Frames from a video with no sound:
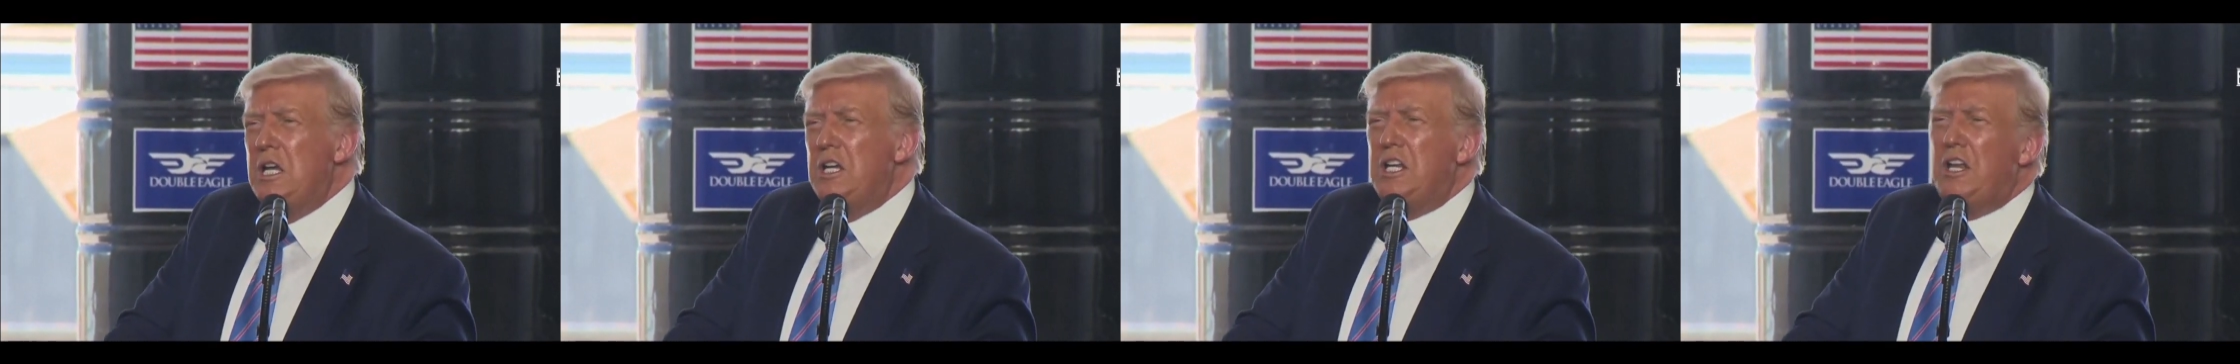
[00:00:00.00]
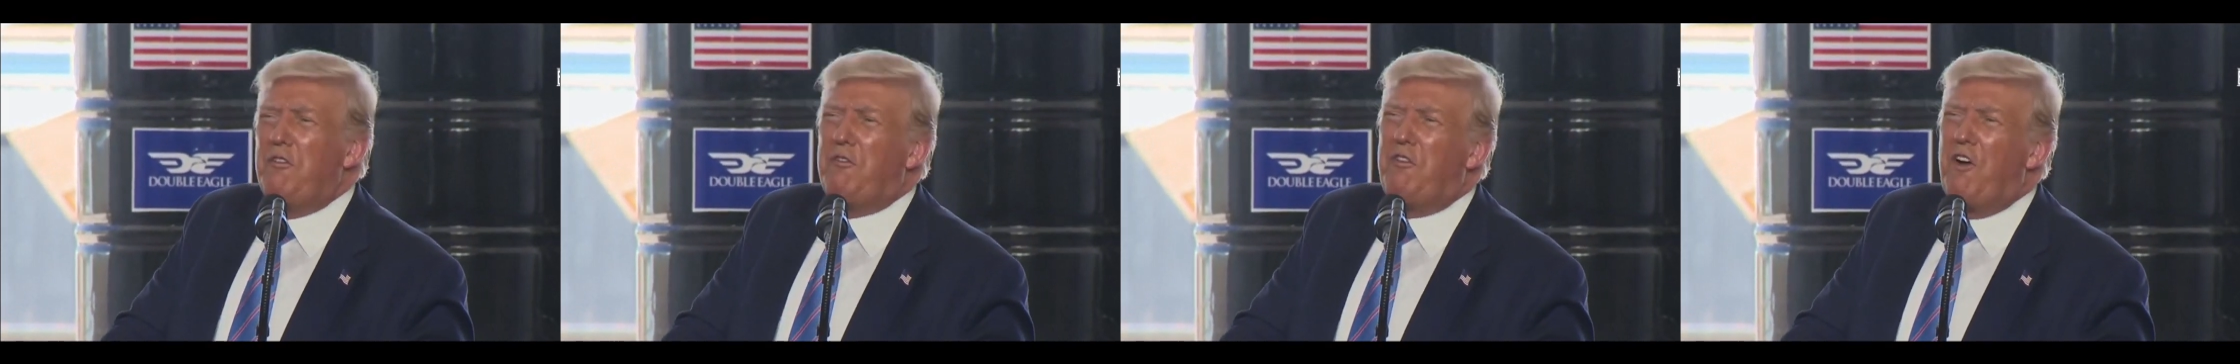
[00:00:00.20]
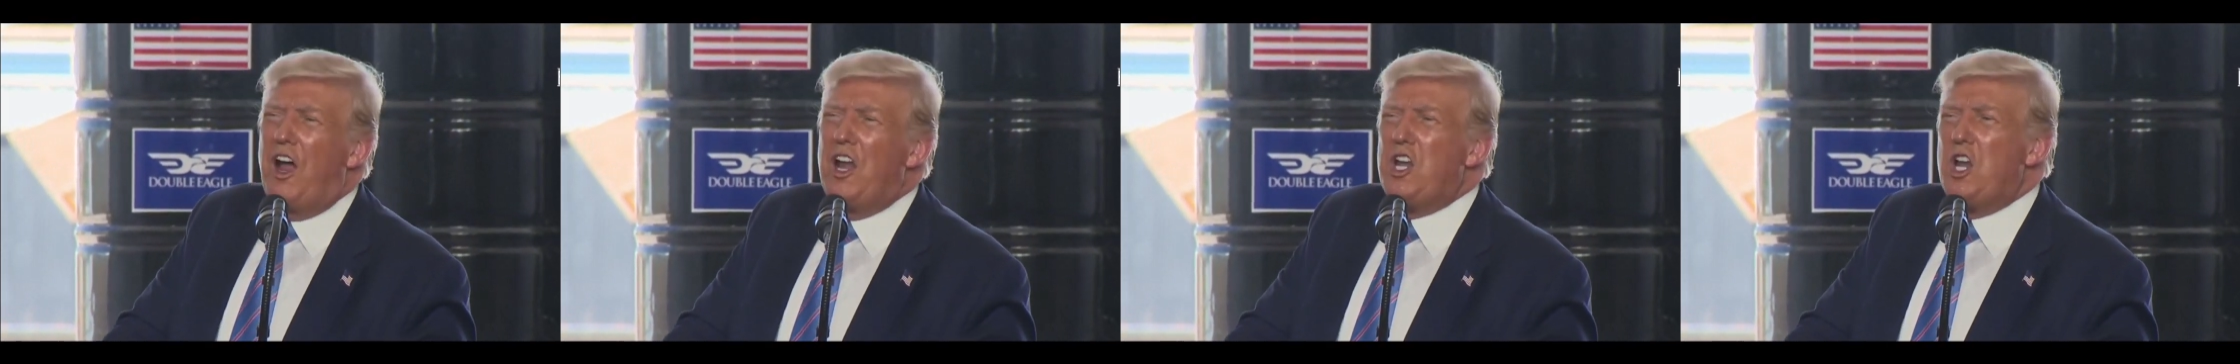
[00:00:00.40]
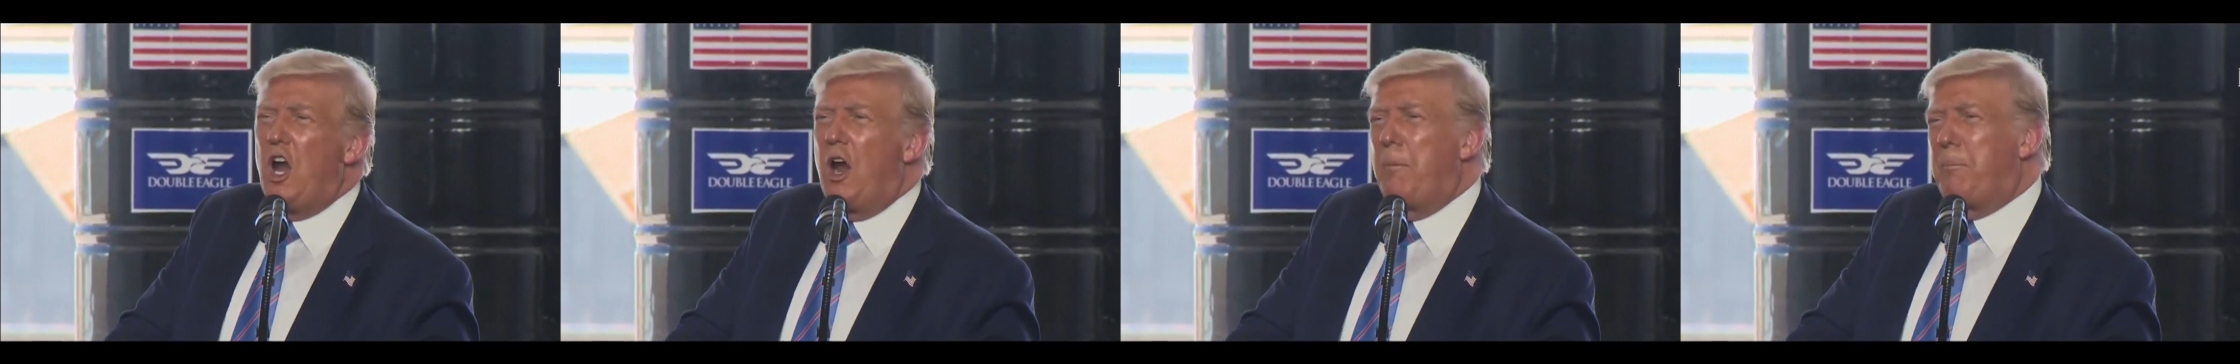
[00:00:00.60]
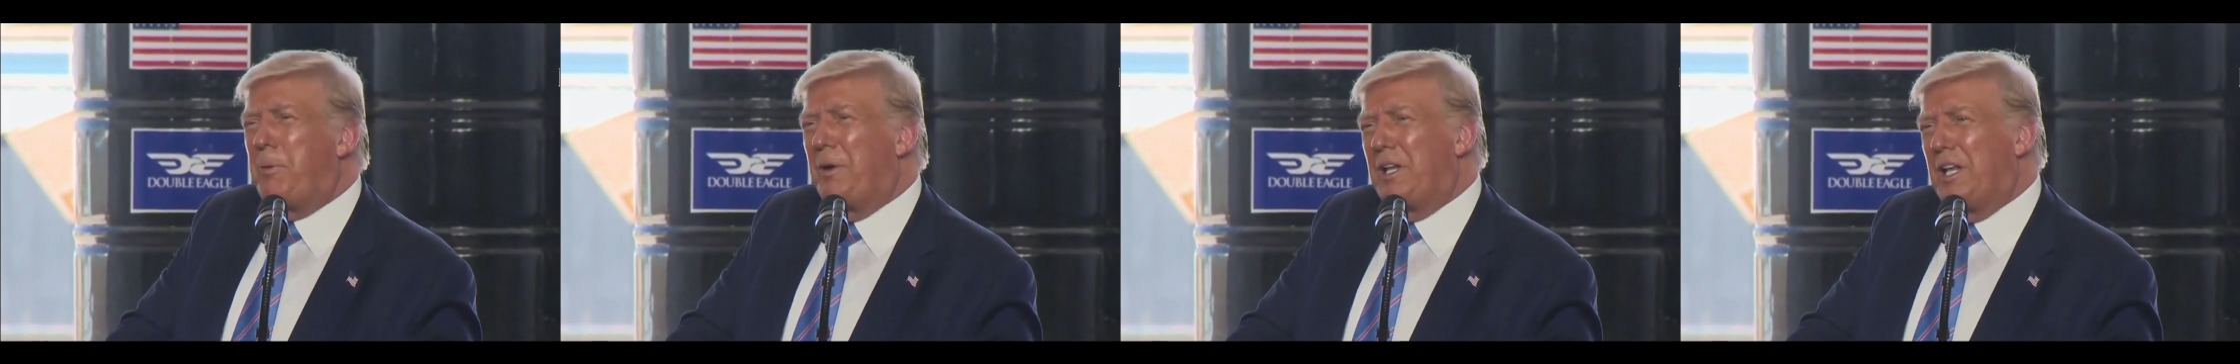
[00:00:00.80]
defund
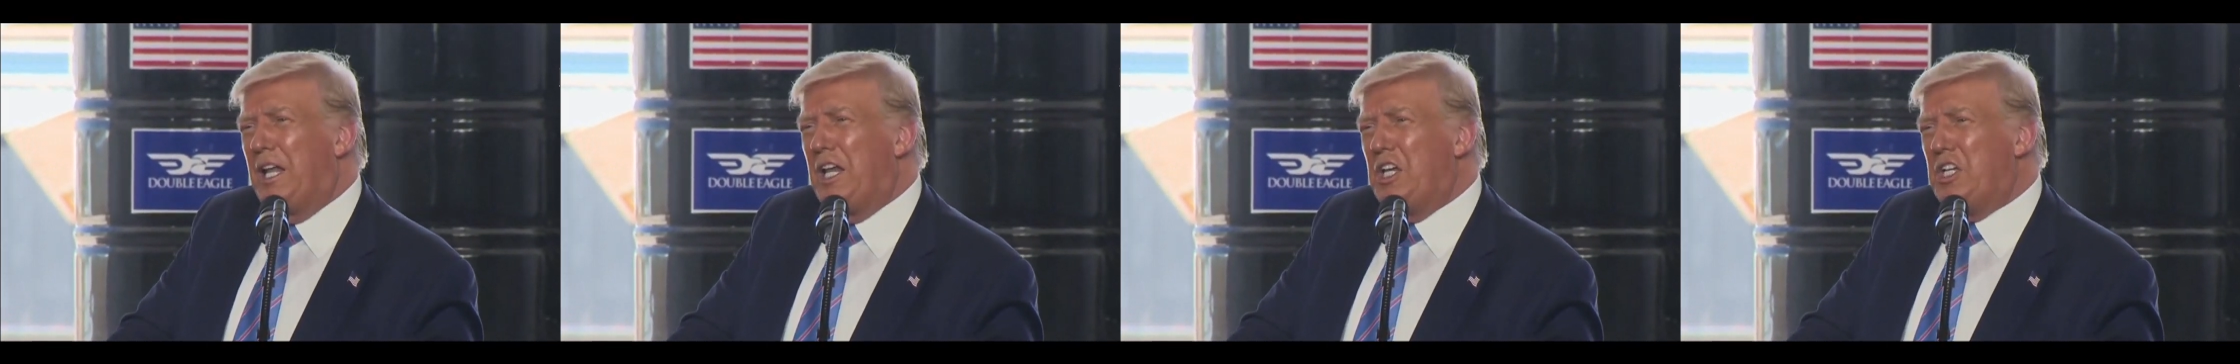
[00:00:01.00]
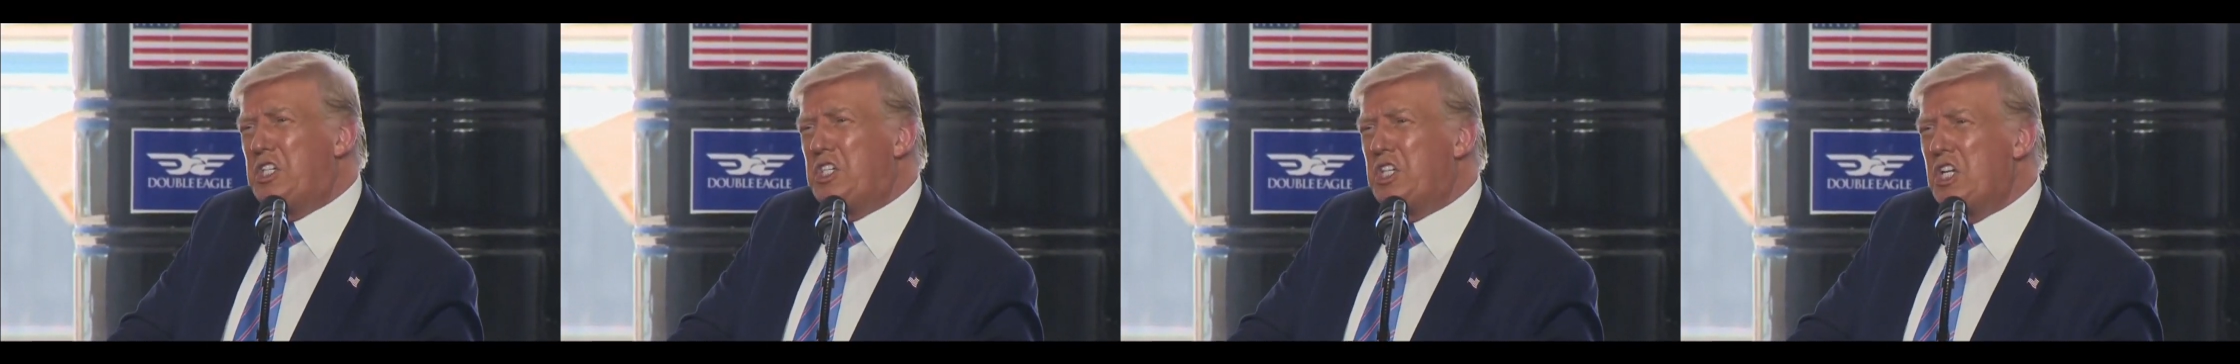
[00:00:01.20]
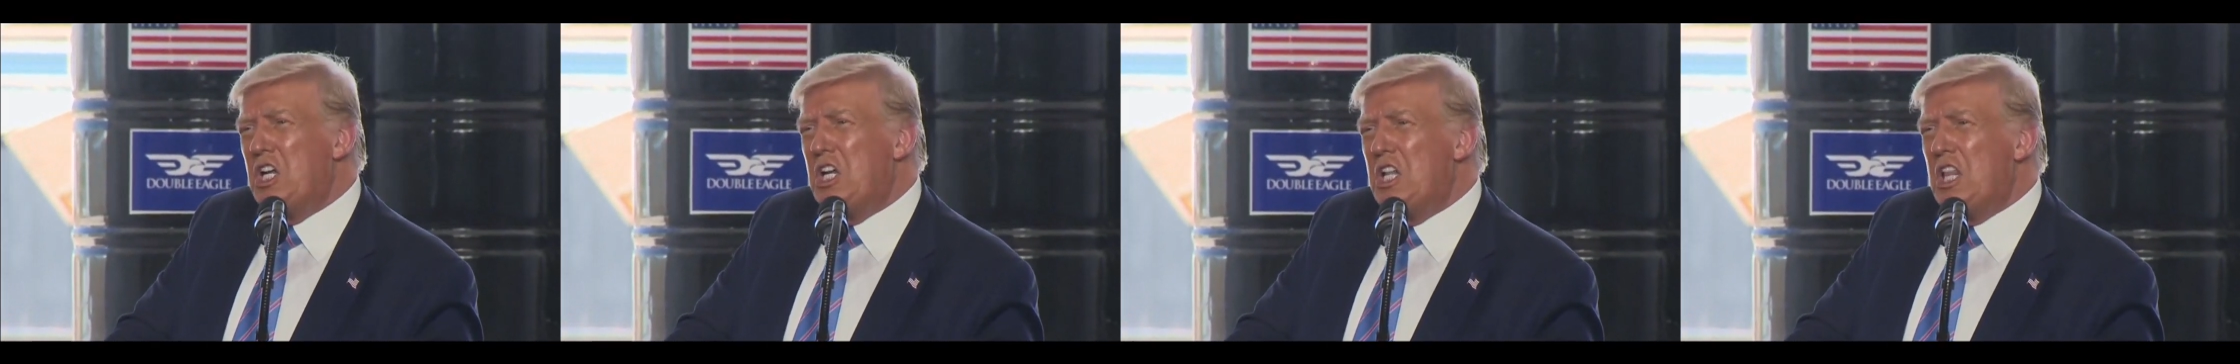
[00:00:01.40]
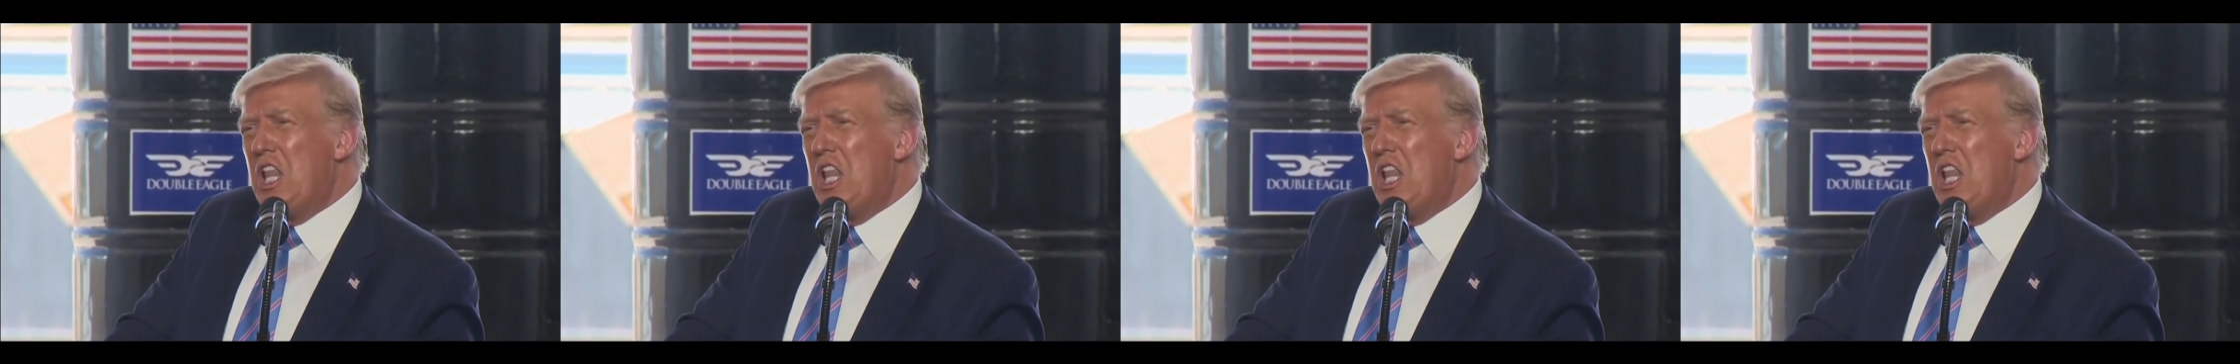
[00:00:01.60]
our police,